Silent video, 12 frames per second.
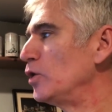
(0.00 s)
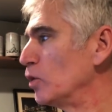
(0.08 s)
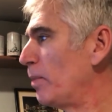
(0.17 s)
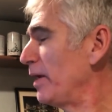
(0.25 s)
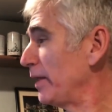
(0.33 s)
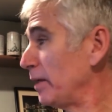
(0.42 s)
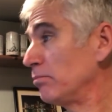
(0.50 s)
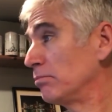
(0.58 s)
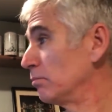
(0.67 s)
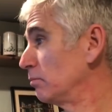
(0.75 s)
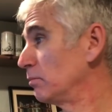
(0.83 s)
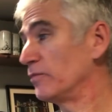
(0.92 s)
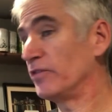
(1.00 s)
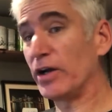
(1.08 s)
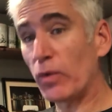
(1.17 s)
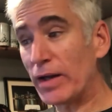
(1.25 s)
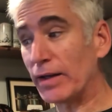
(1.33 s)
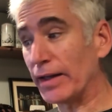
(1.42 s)
money
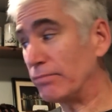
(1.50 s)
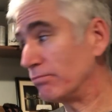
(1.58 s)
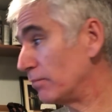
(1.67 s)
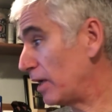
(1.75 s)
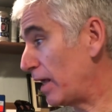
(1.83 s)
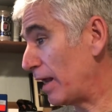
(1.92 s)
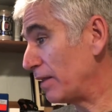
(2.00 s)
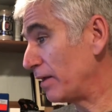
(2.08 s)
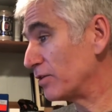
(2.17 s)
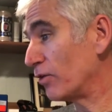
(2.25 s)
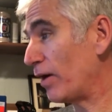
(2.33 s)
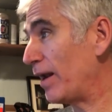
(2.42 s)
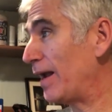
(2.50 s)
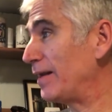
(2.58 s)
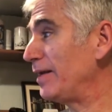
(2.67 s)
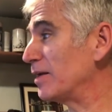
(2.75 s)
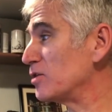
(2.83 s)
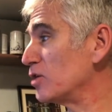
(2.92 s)
very quickly. And I think it's a great
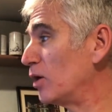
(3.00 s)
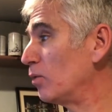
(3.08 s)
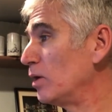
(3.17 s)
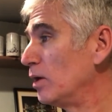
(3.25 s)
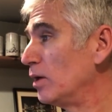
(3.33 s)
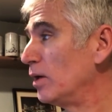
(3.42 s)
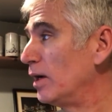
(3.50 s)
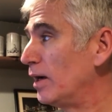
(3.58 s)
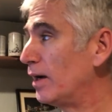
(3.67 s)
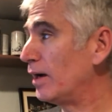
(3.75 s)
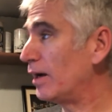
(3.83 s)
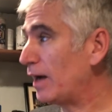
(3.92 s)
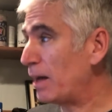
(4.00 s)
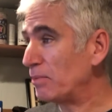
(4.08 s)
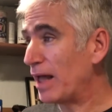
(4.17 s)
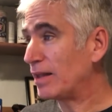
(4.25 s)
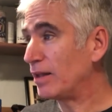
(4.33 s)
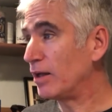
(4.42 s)
idea. So I'm
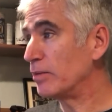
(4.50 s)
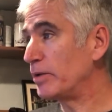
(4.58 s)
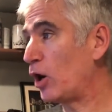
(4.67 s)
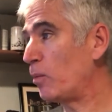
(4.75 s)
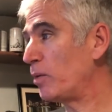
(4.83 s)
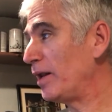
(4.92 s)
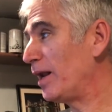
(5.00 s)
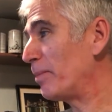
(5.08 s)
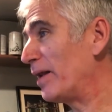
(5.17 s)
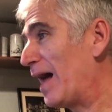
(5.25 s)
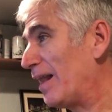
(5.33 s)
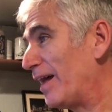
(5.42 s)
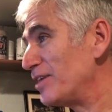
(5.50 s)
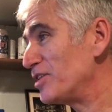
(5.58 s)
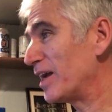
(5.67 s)
likely going to be opening up an Ally